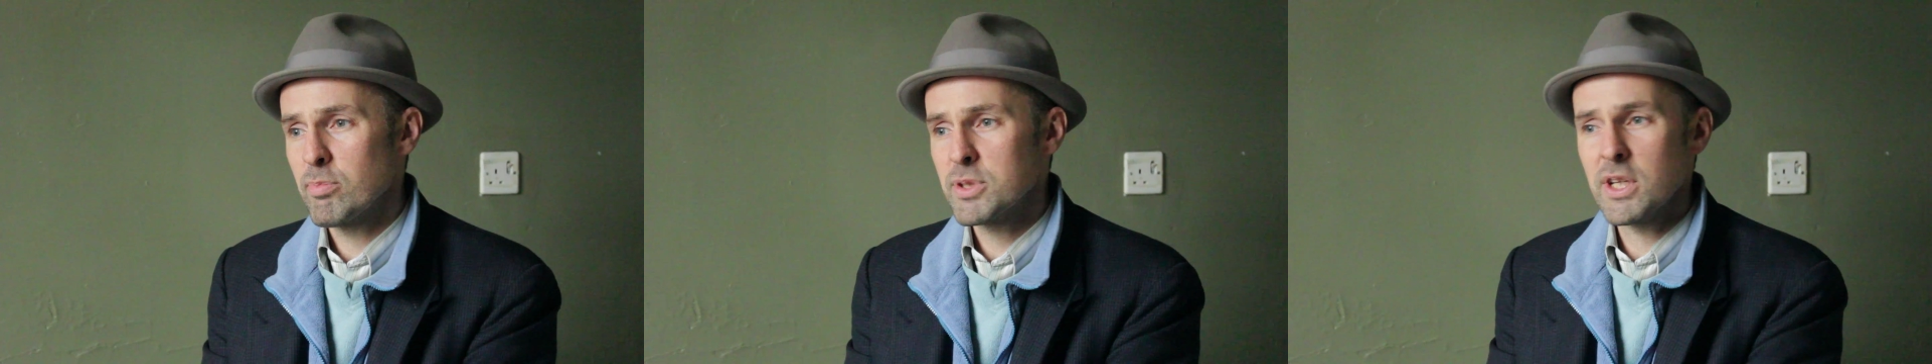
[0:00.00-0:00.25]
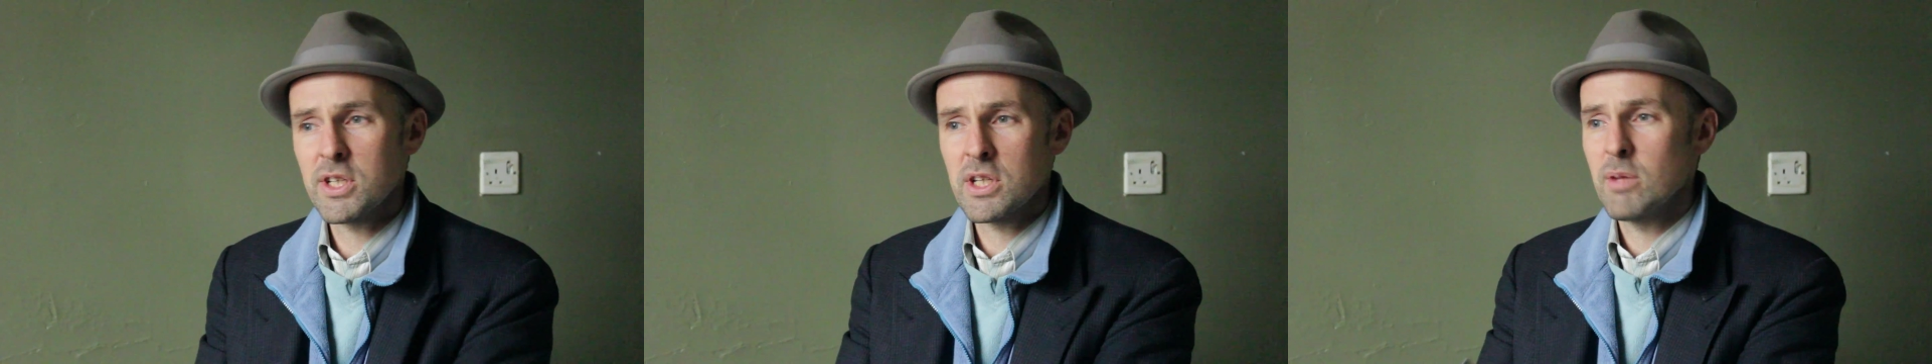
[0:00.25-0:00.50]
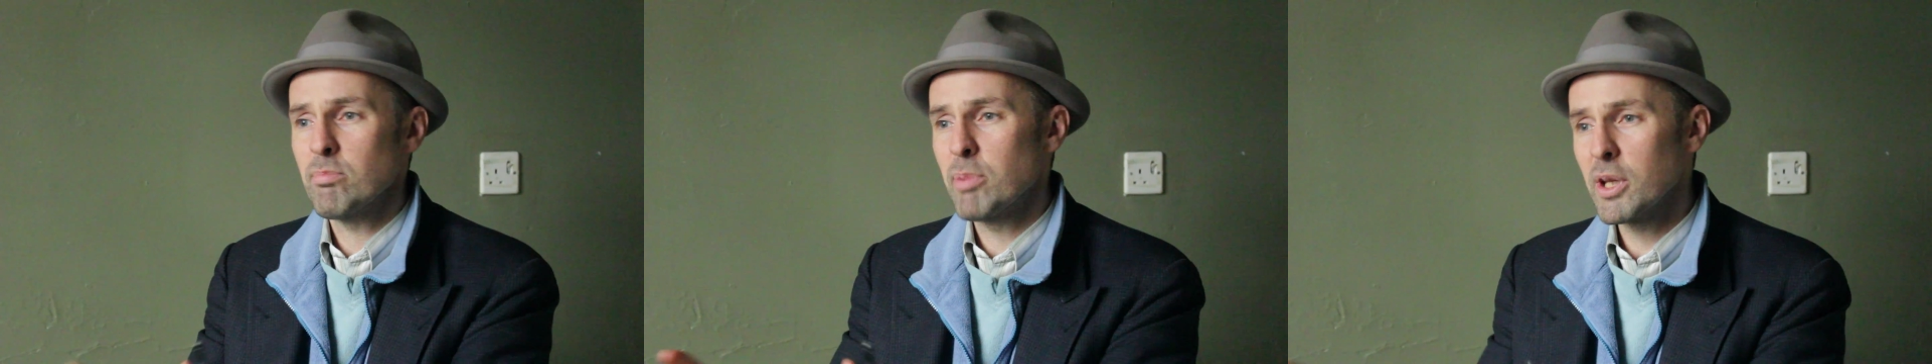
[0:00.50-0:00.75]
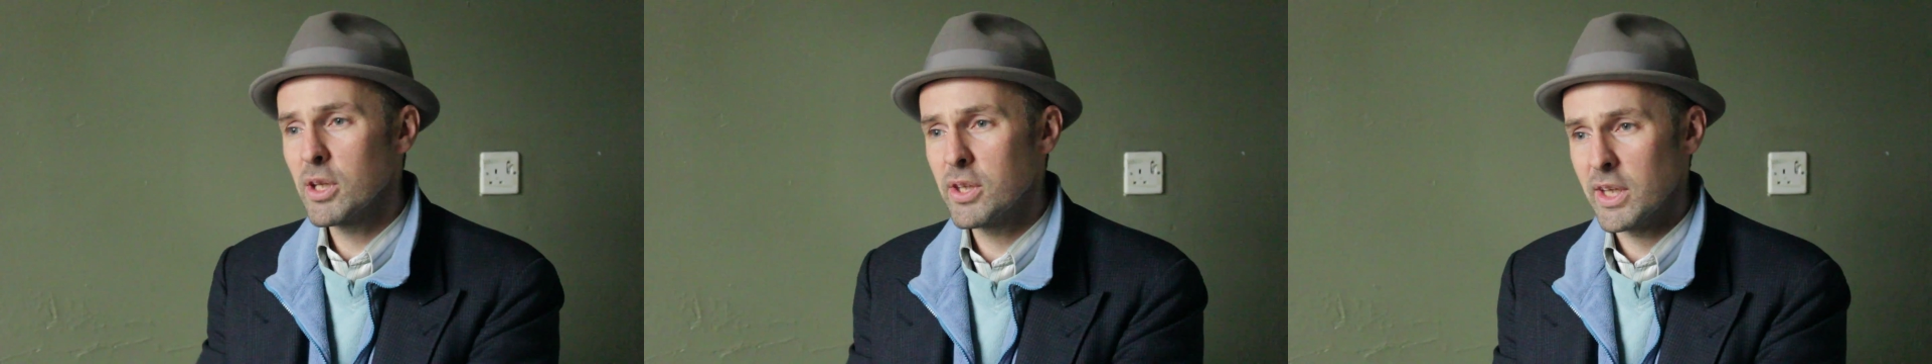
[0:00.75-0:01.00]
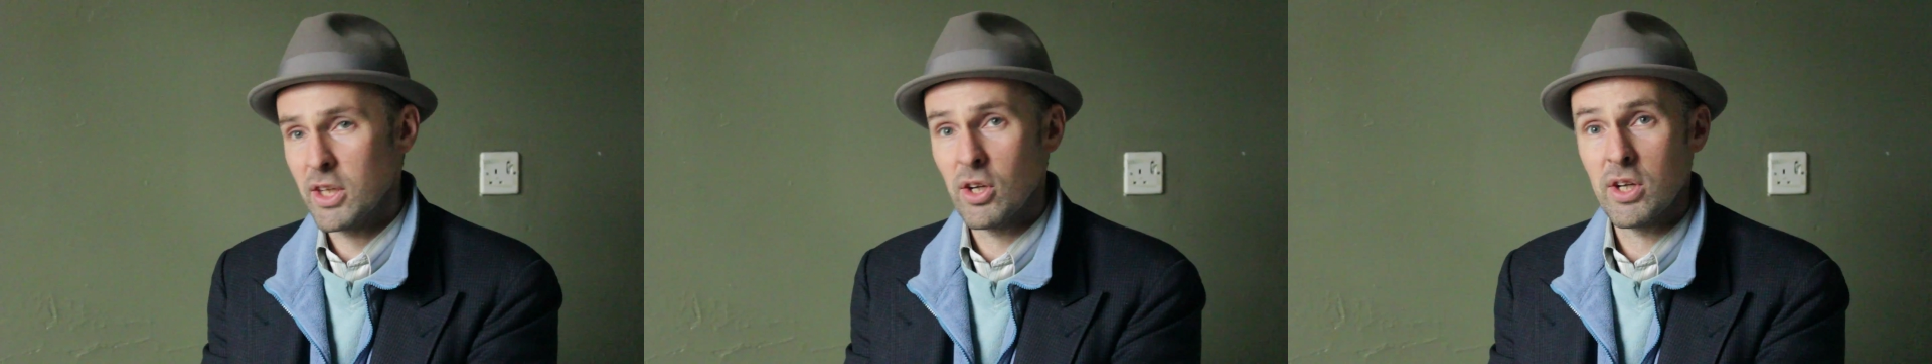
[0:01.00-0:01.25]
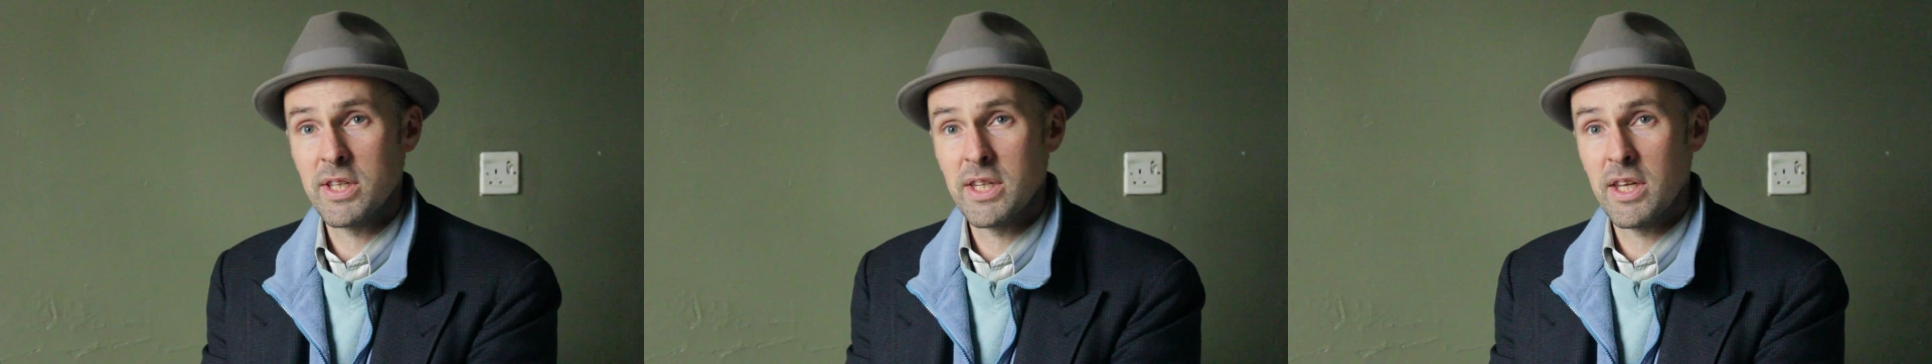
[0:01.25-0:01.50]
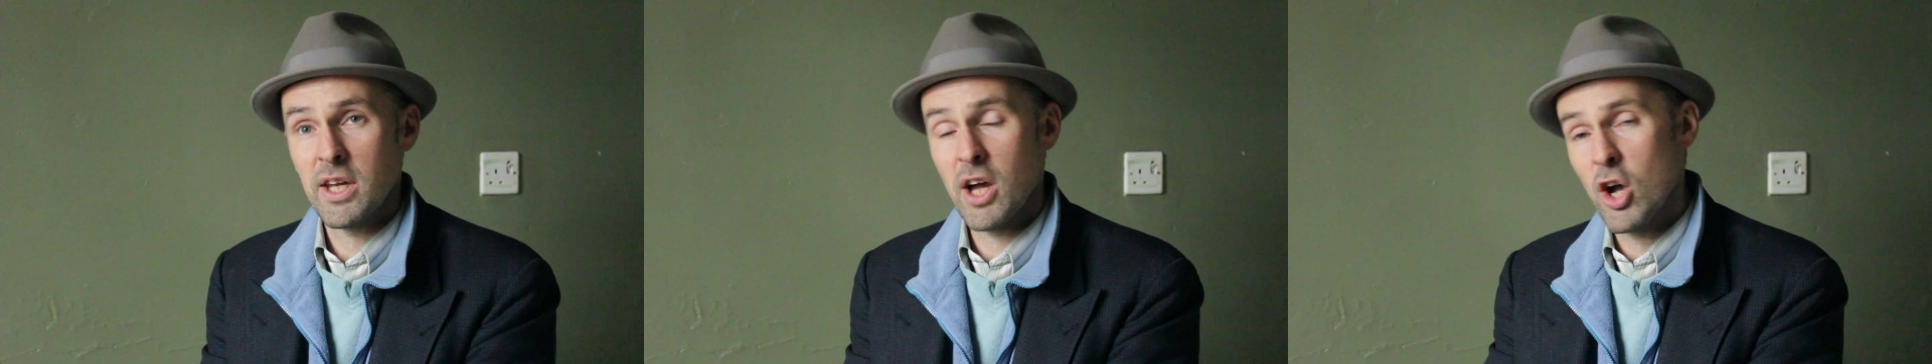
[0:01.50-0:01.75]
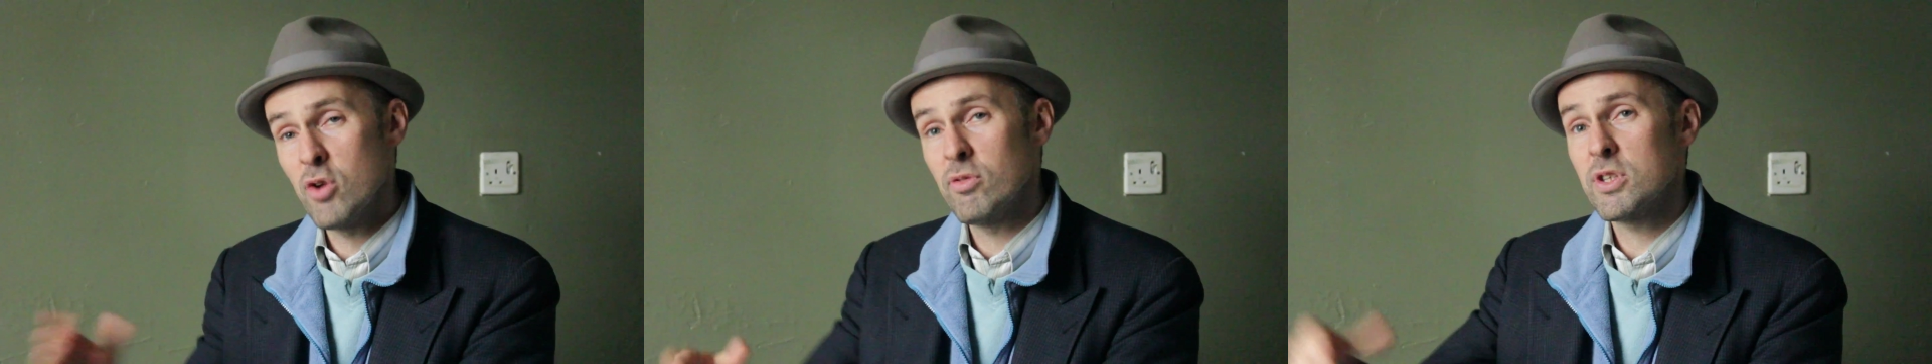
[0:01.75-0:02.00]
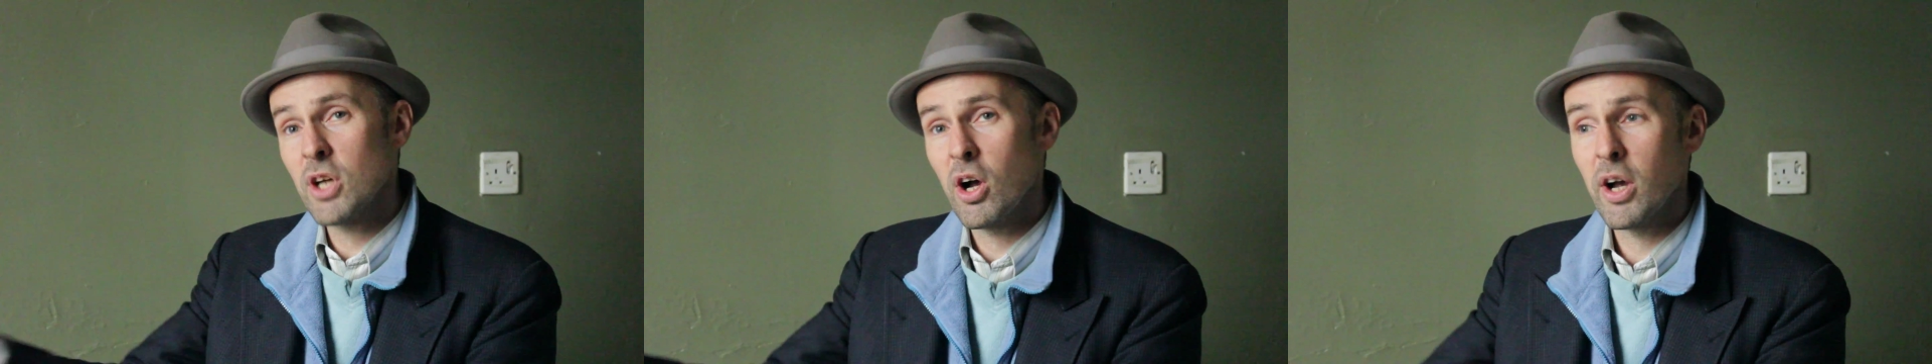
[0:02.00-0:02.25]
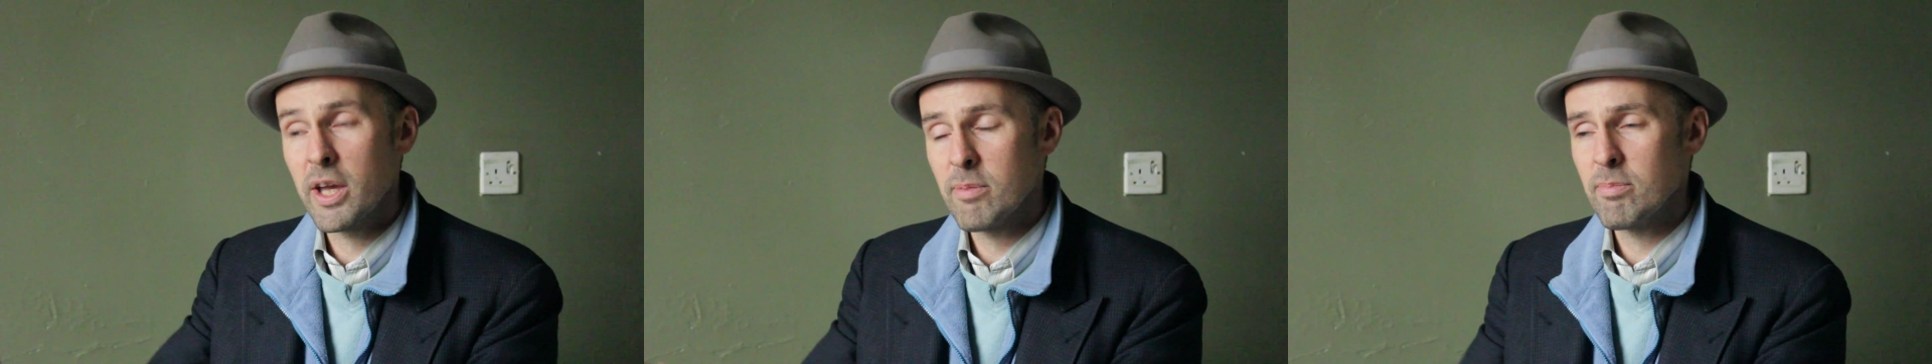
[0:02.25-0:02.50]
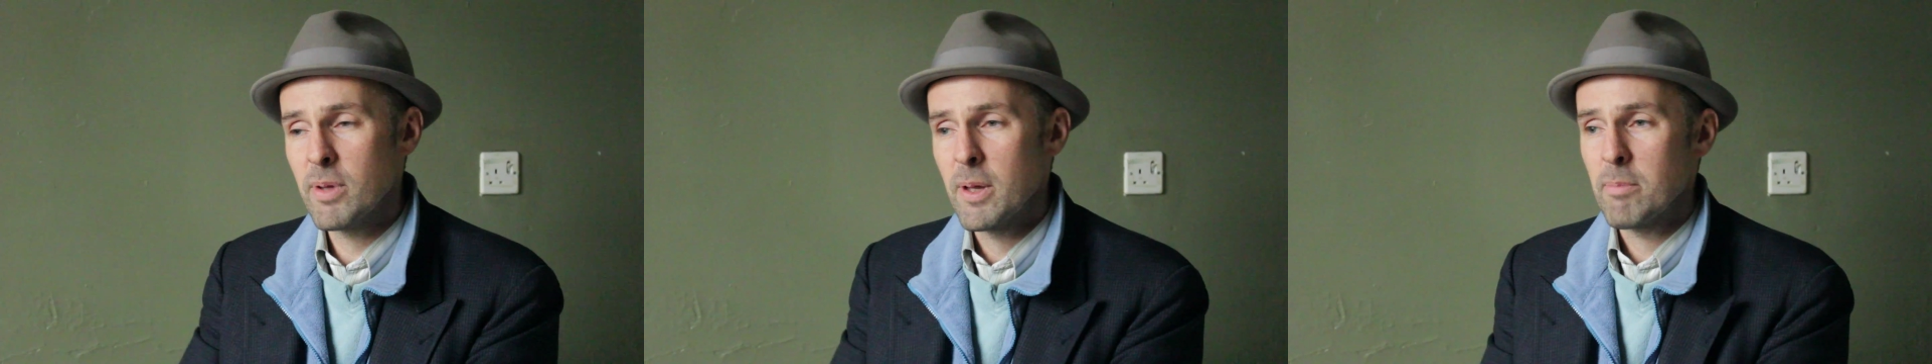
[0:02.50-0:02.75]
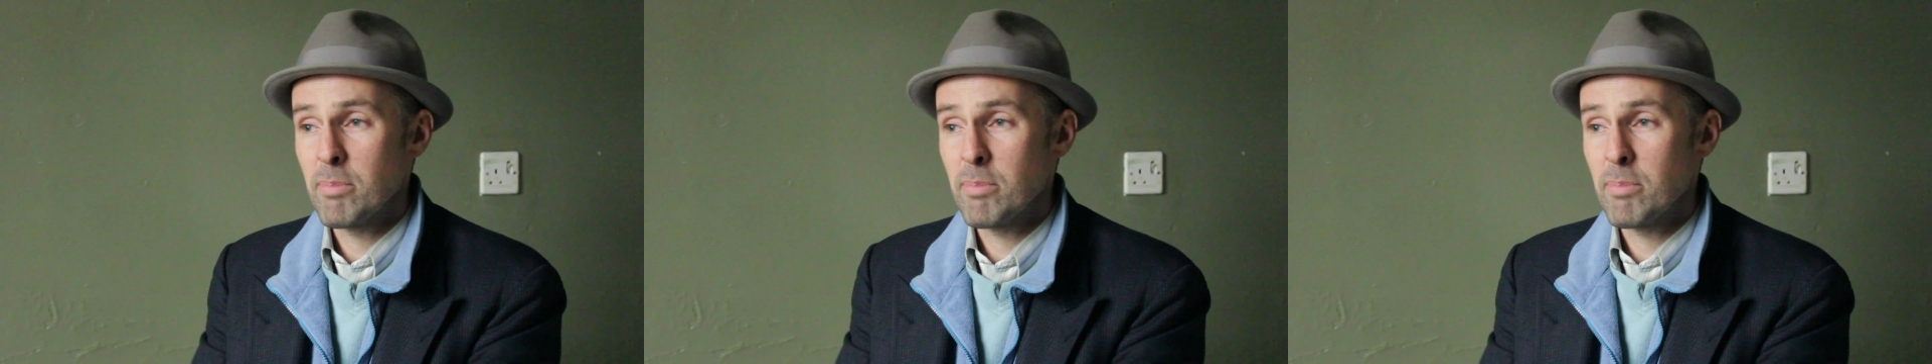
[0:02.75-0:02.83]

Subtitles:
potentially building the idea over time,